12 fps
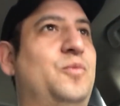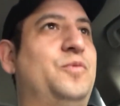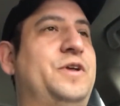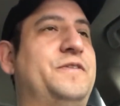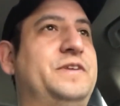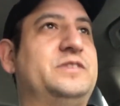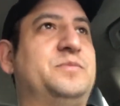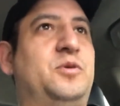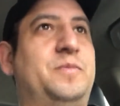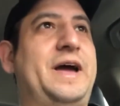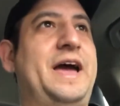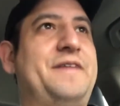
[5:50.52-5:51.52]
they're
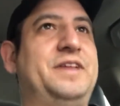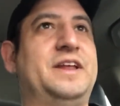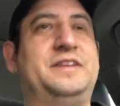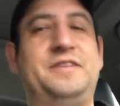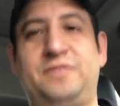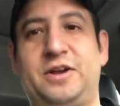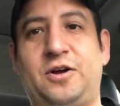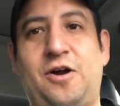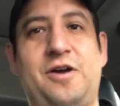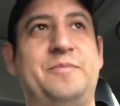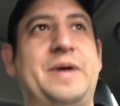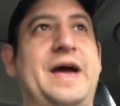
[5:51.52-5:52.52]
visible by having a different
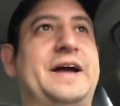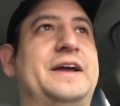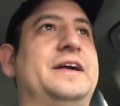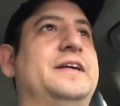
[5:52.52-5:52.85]
card back.